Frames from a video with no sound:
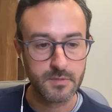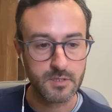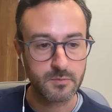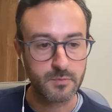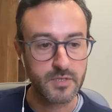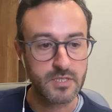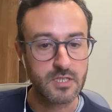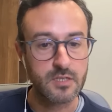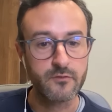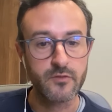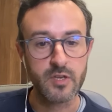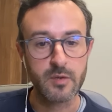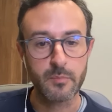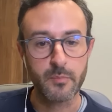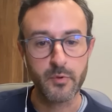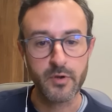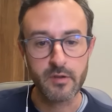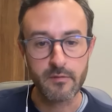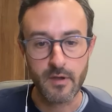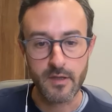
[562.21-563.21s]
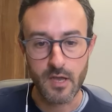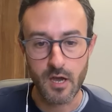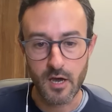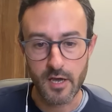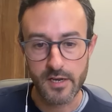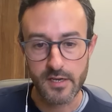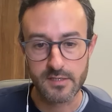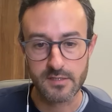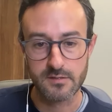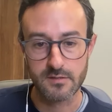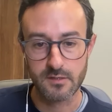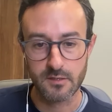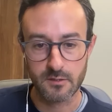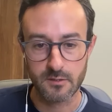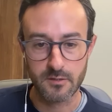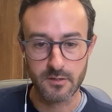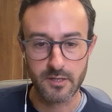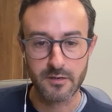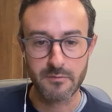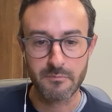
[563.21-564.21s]
specific prebiotics in
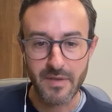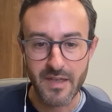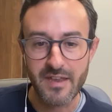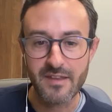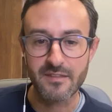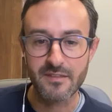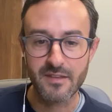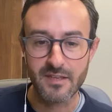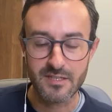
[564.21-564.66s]
there that are made.